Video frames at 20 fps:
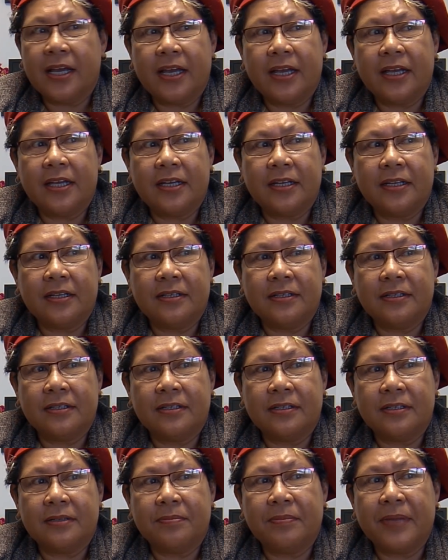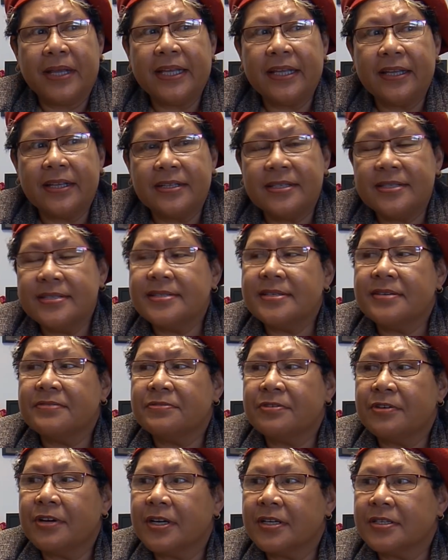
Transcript: and make it easier for